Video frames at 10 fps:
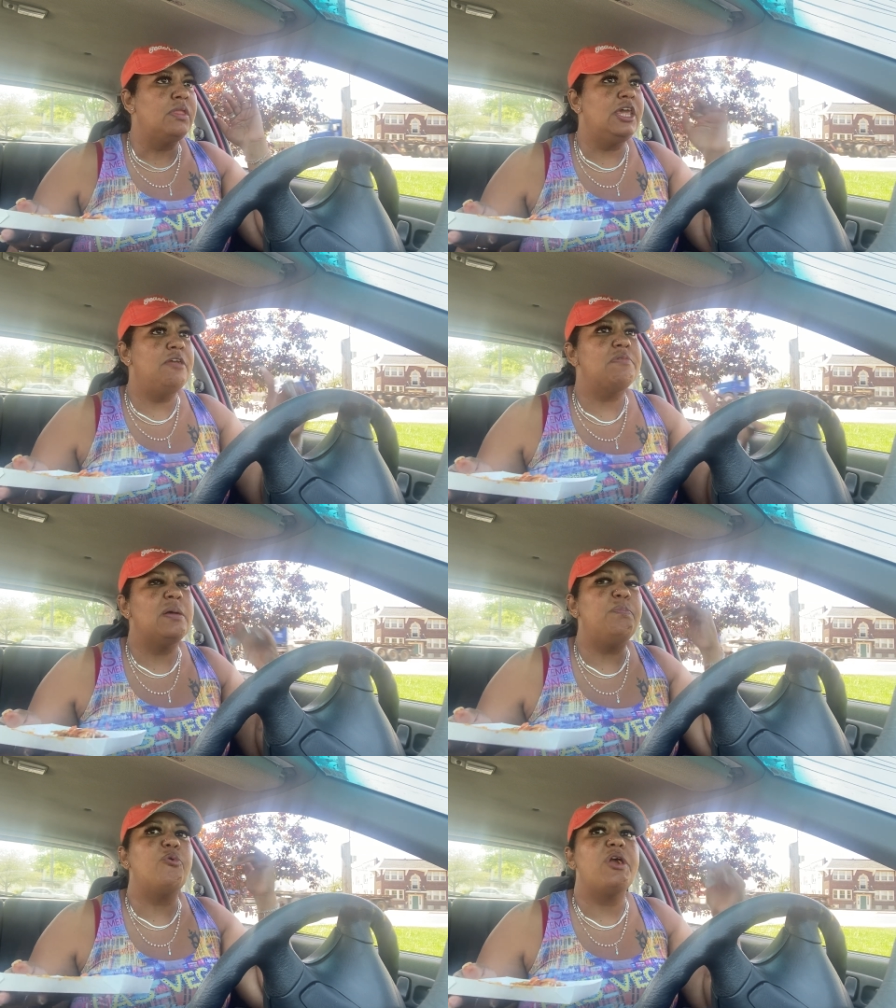Keep
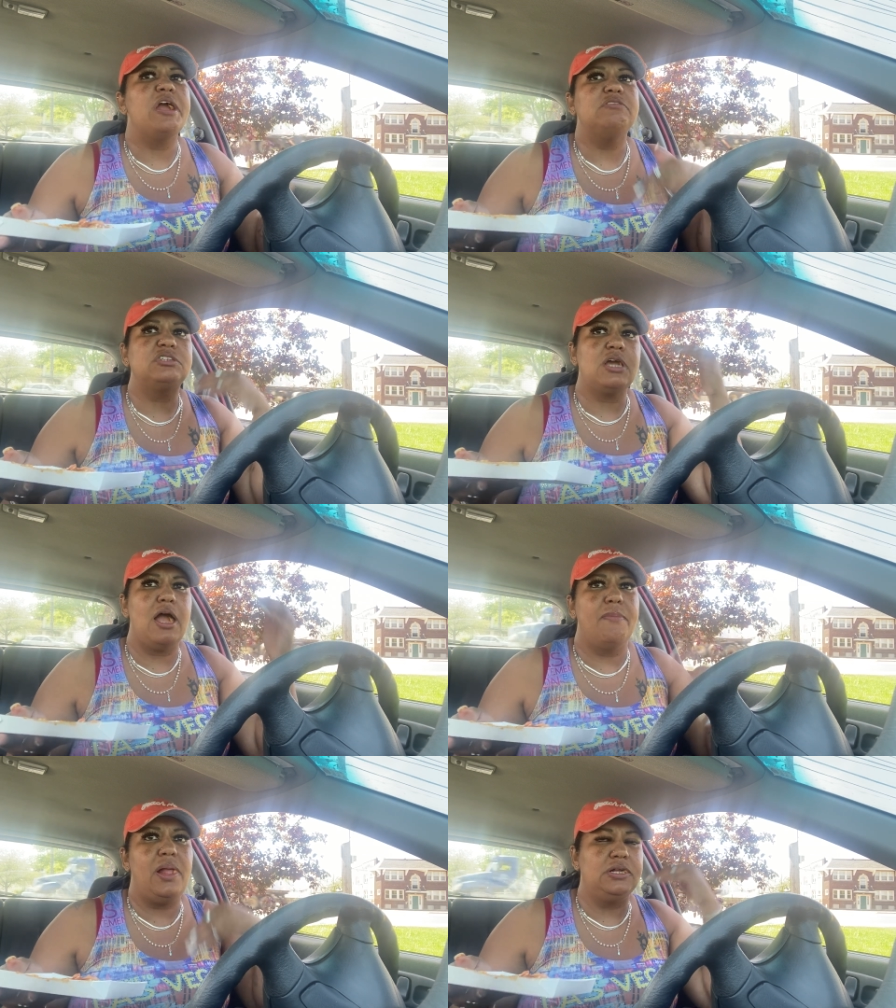them prayers
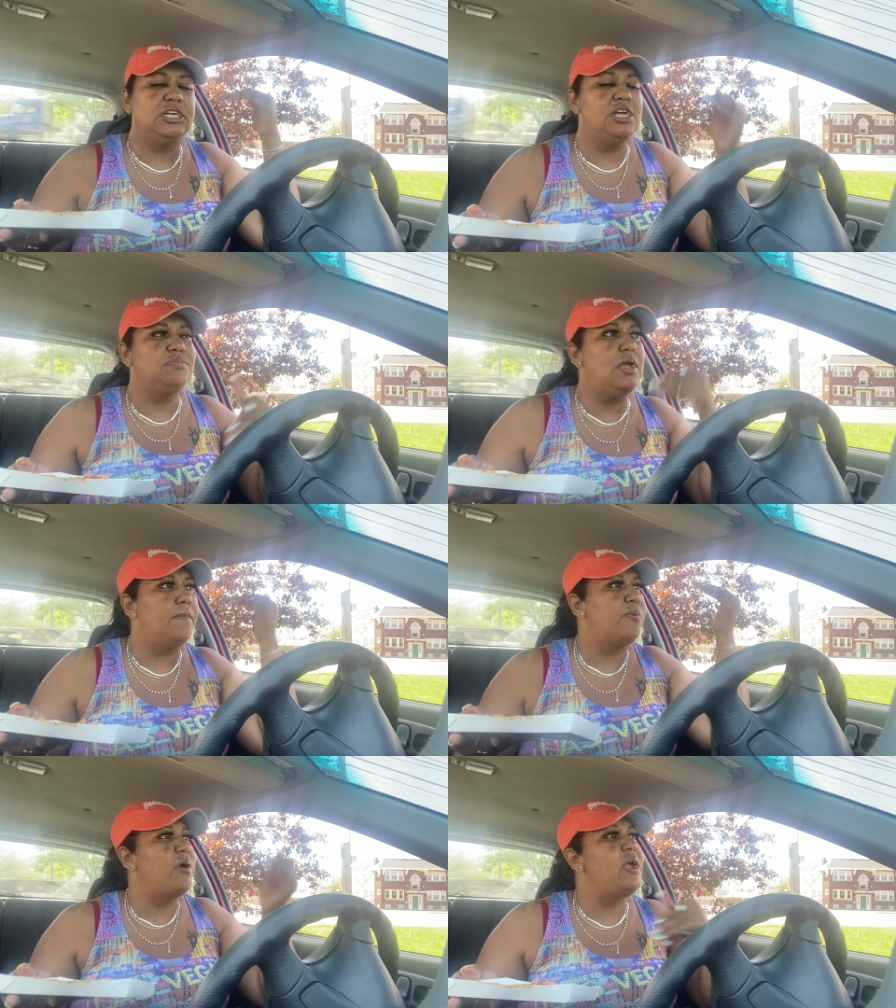coming. Keep
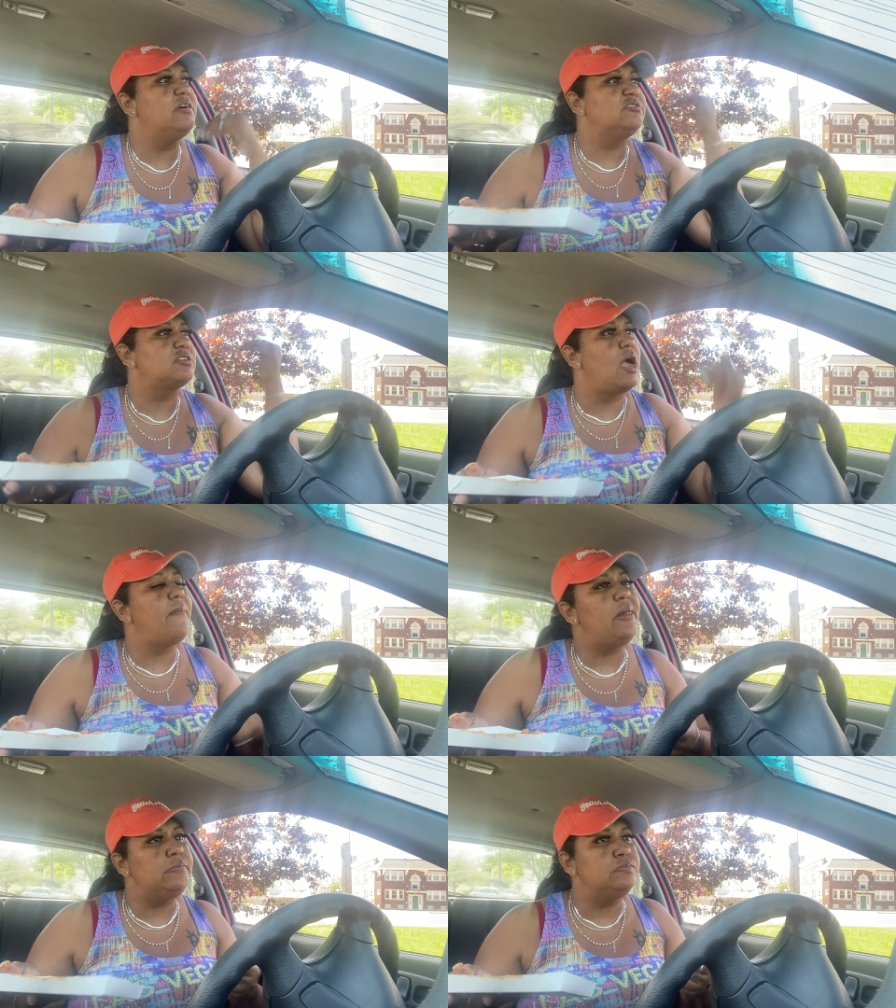them prayers
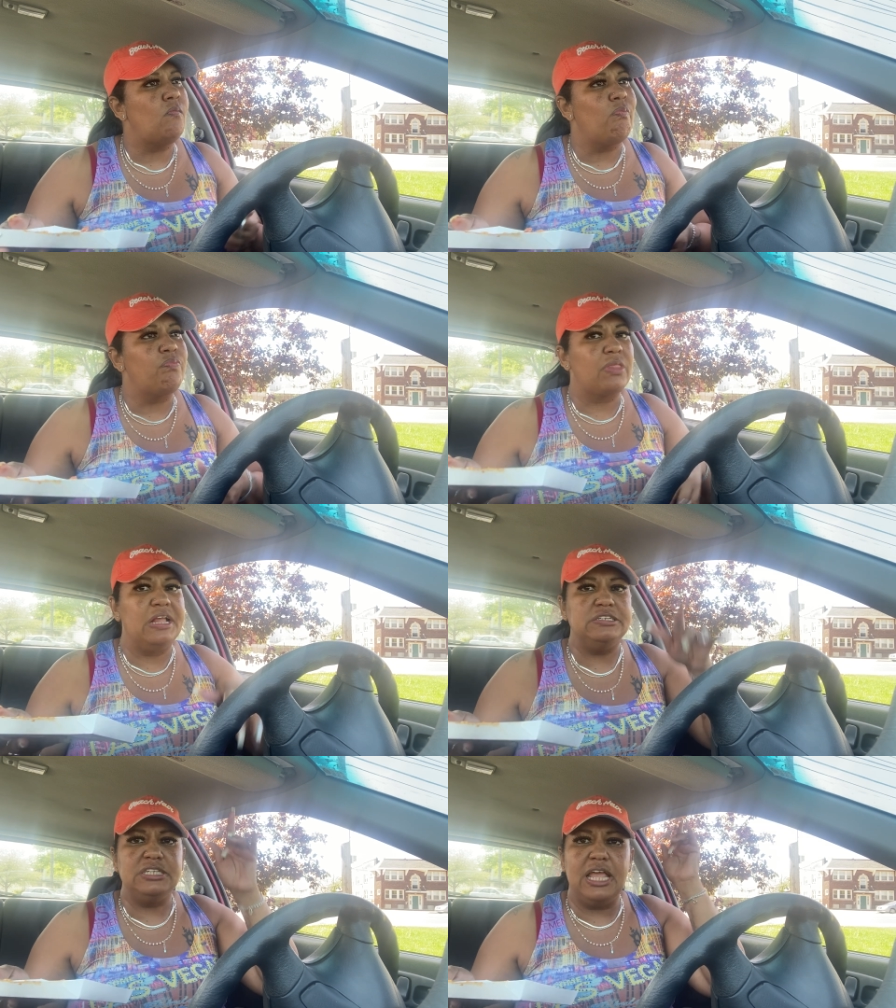coming.
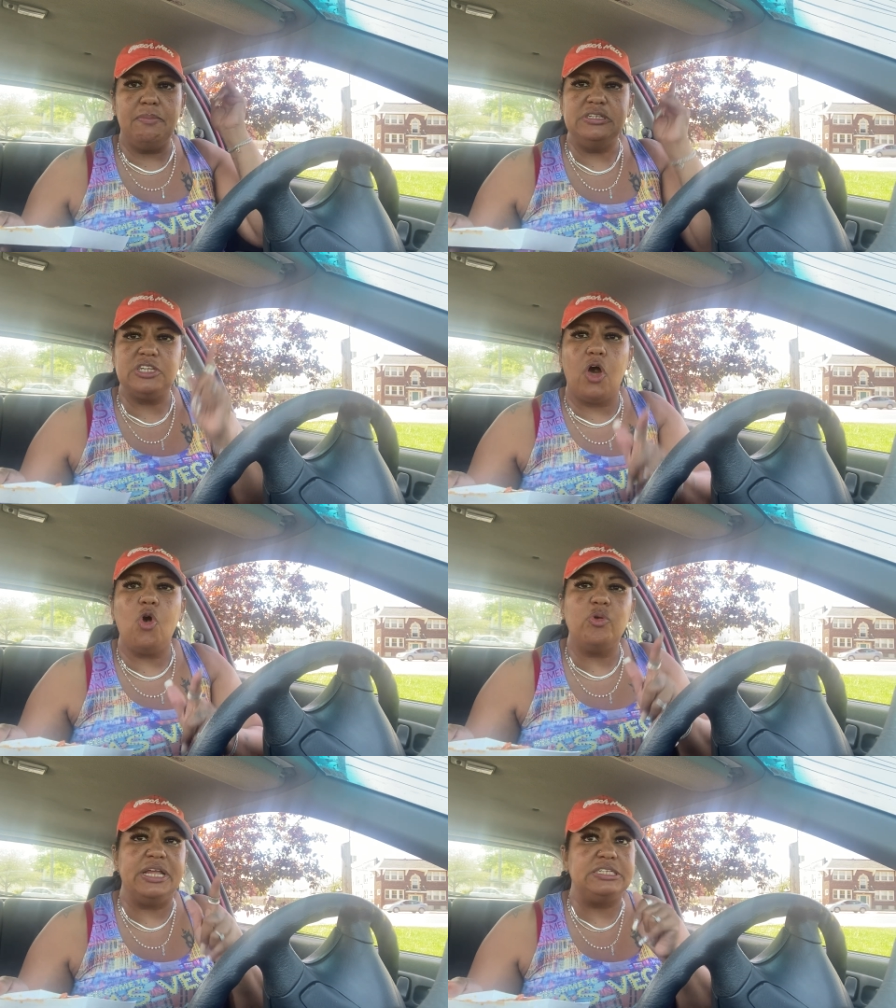His name is
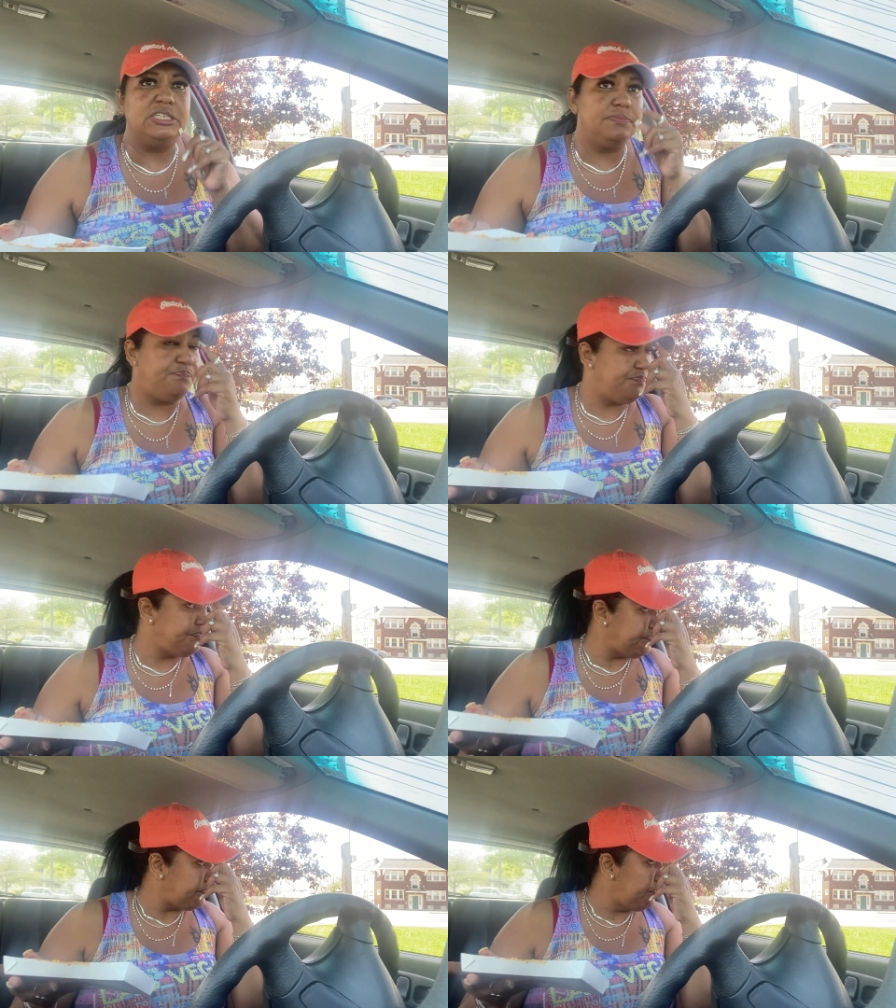Otis
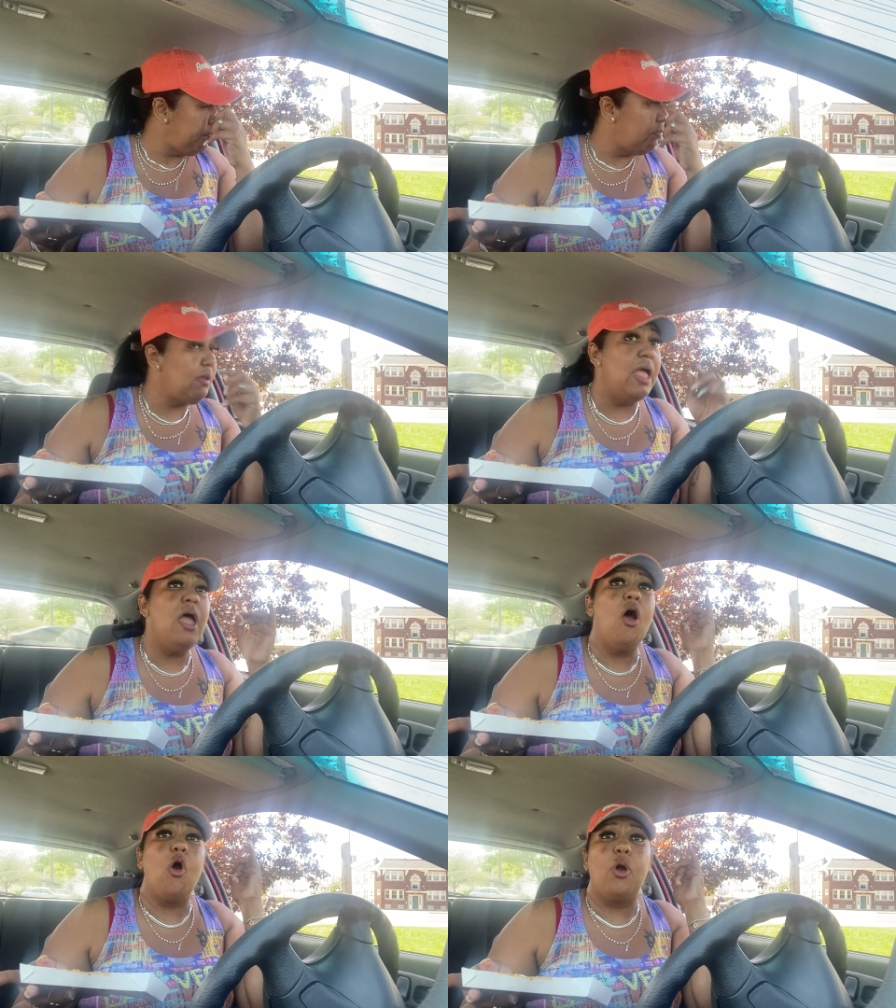
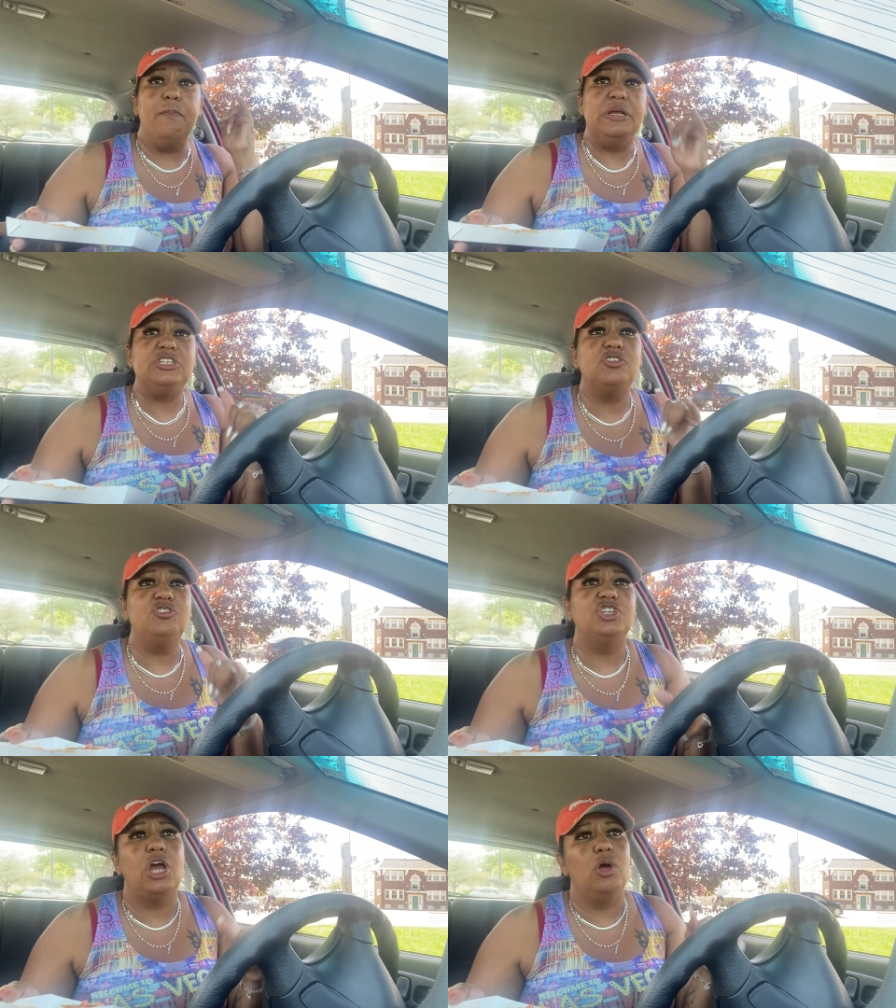or Mr.
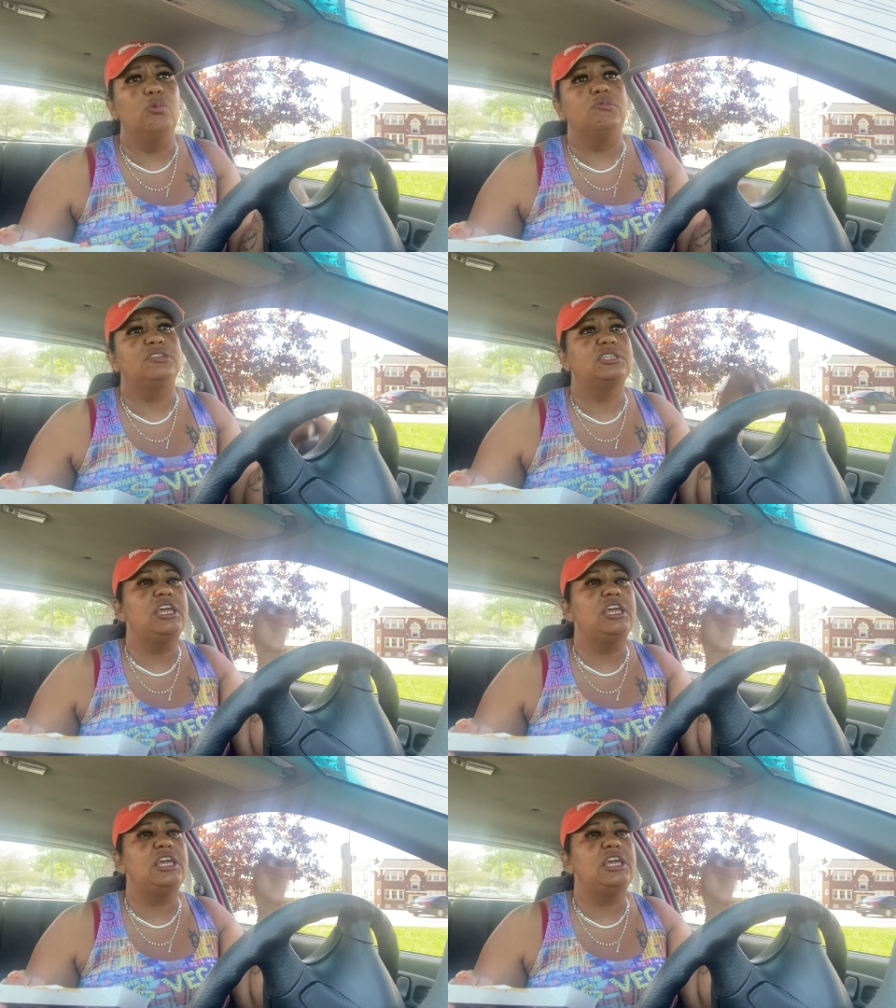Jones.